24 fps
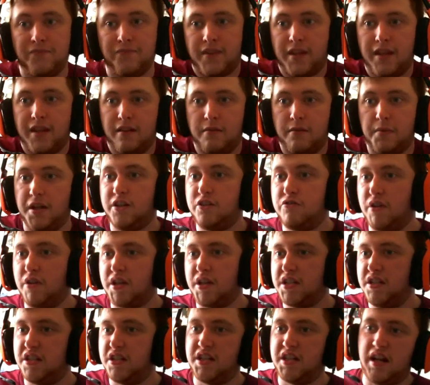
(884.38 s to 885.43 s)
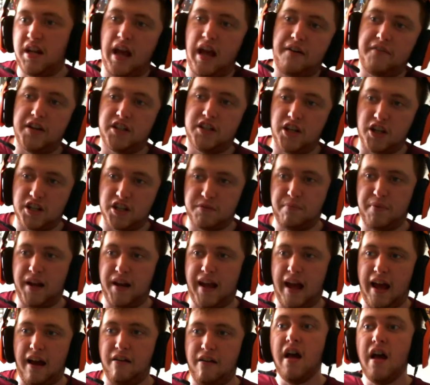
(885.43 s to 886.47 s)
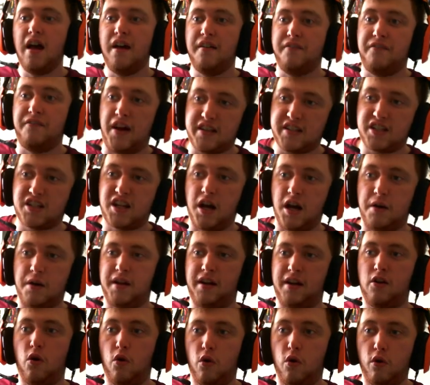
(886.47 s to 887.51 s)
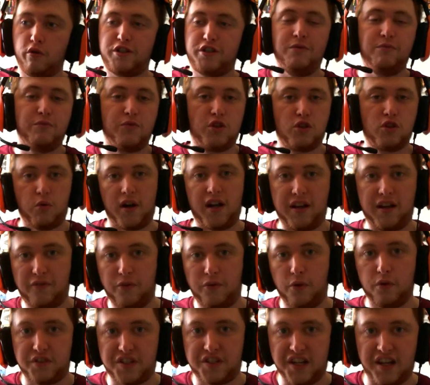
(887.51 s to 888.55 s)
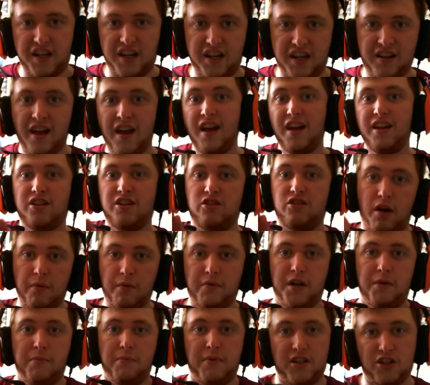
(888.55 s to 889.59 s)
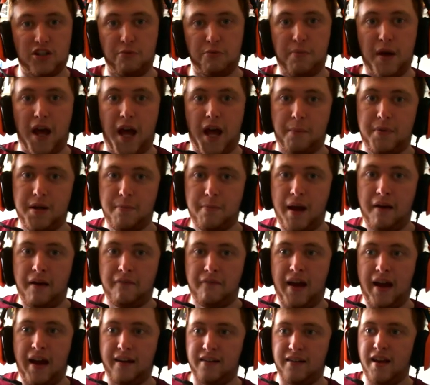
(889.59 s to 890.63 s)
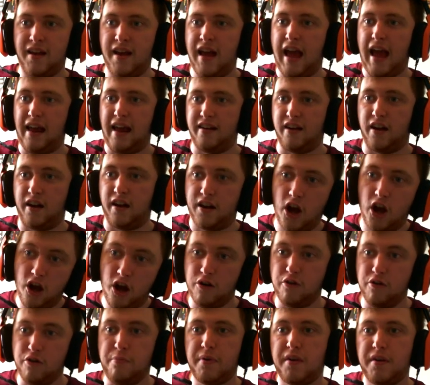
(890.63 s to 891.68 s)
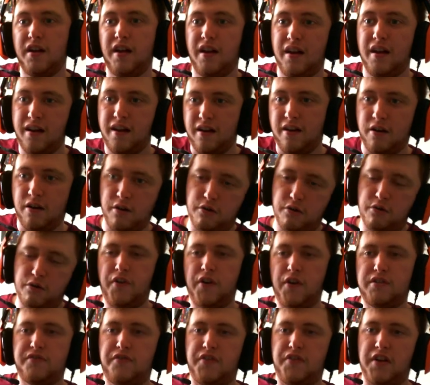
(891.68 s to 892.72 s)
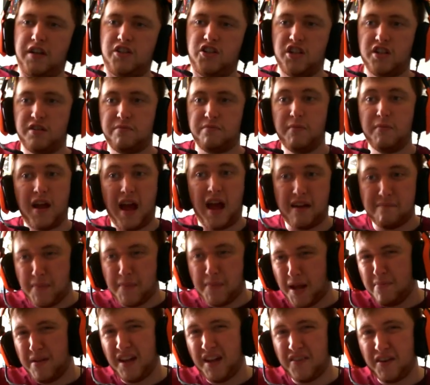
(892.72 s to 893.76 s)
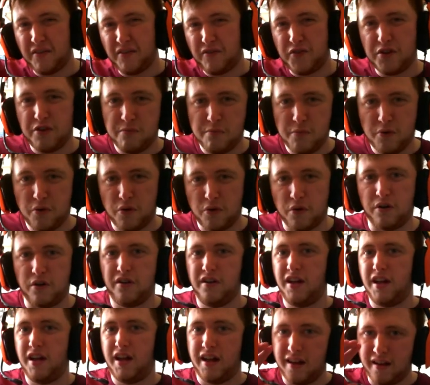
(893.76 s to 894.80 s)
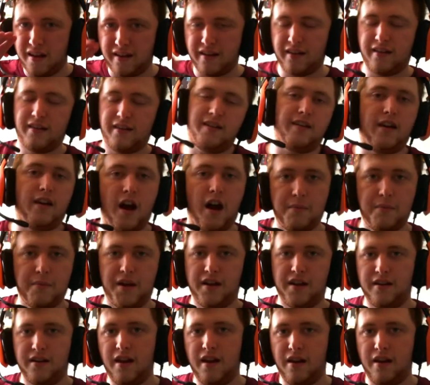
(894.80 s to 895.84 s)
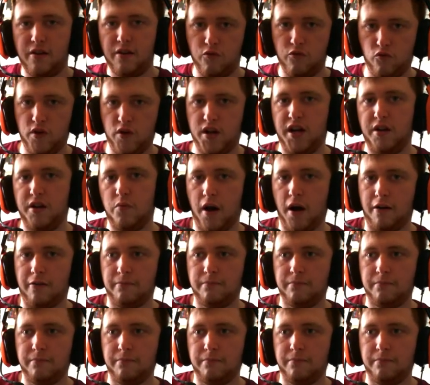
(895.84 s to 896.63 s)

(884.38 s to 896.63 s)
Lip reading: It'll be interesting to see how that does play out. That's coming autumn 2014, so I'm going to be super happy about that, and I hope all those features, maybe even a few more, come in really well.